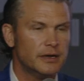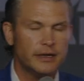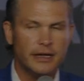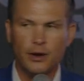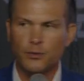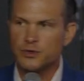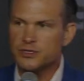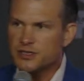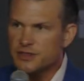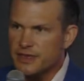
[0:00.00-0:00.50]

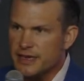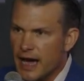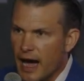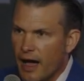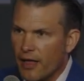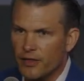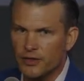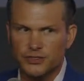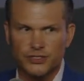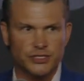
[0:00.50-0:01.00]
It was
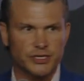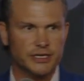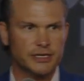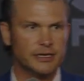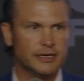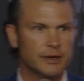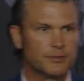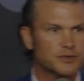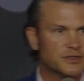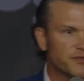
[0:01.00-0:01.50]
theology,
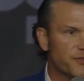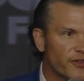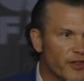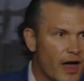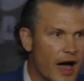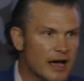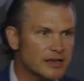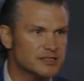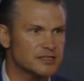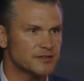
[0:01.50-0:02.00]
it was
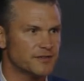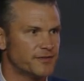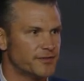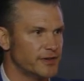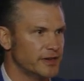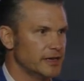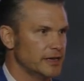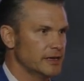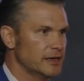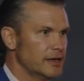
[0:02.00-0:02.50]

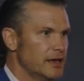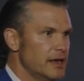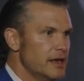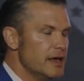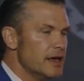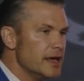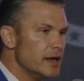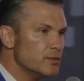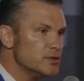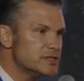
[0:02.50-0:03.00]
philosophy,
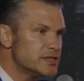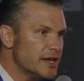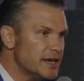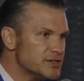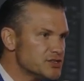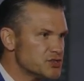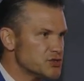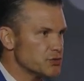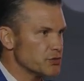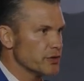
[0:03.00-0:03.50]
it was
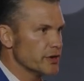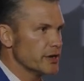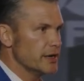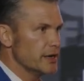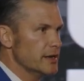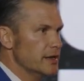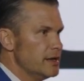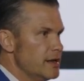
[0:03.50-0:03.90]
history,